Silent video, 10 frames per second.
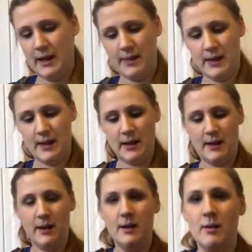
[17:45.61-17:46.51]
And
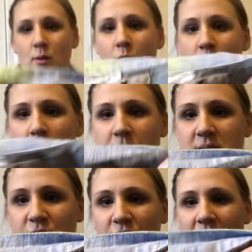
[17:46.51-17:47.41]
then one more
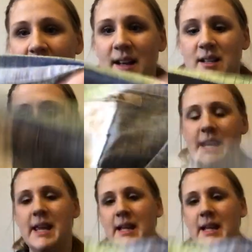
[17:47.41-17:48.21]
piece of Flax. I really